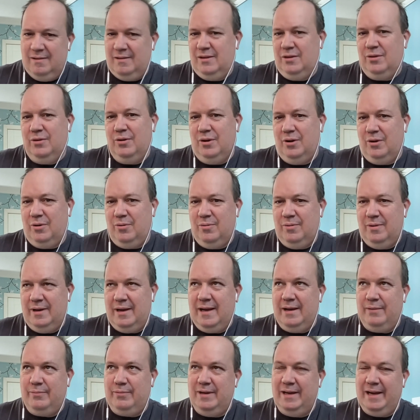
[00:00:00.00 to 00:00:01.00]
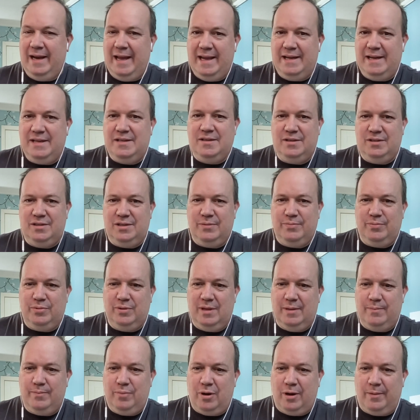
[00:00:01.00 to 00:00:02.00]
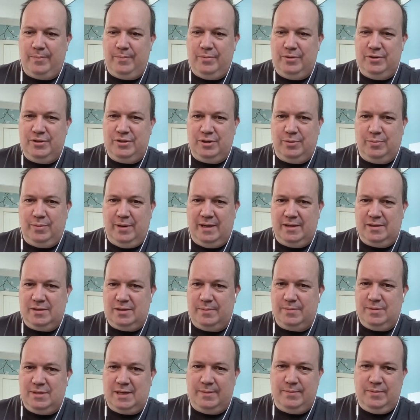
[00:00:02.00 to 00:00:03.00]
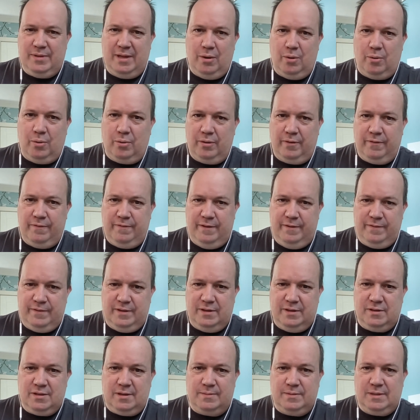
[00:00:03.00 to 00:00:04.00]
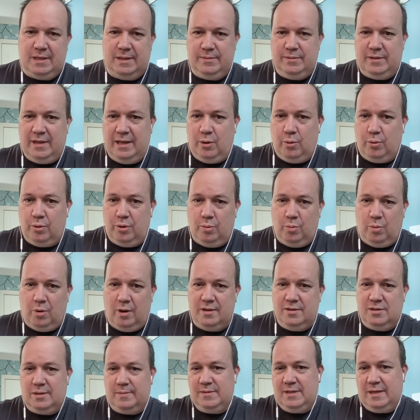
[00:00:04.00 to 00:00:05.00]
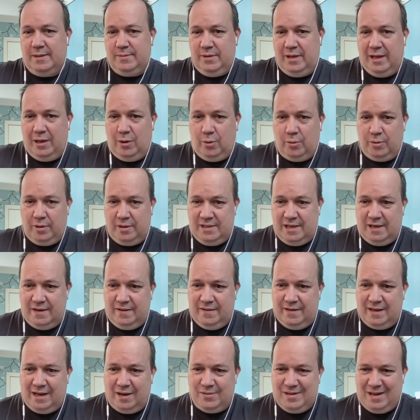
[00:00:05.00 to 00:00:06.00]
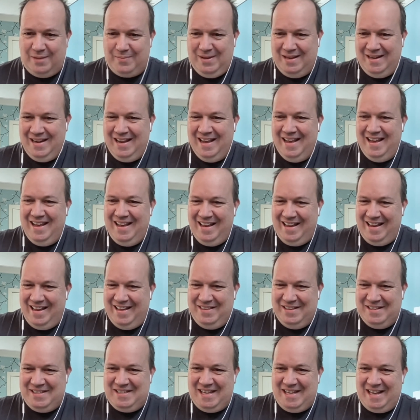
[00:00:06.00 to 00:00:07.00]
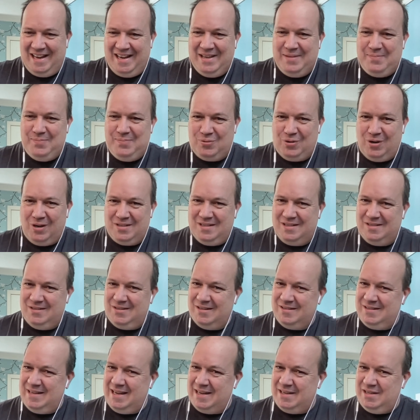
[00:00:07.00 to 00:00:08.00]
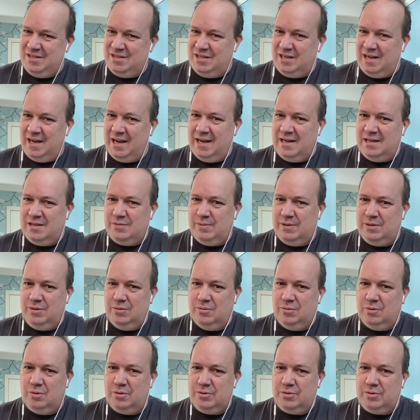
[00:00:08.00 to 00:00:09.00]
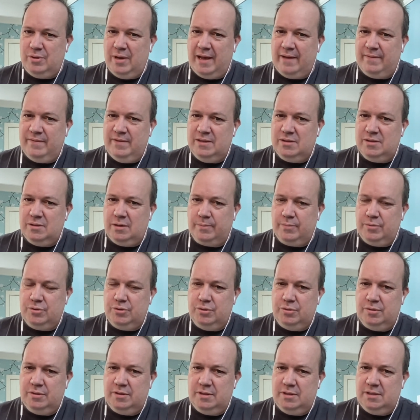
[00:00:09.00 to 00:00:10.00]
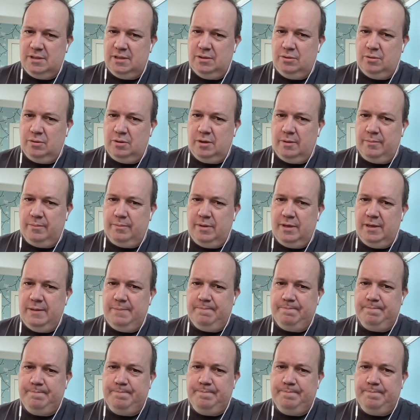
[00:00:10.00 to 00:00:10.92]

you know a relationship with a publisher where sometimes they order 50 sometimes they order one sometimes they order 10,000 i mean uh, the selling process does that change when you also have these opportunities in your company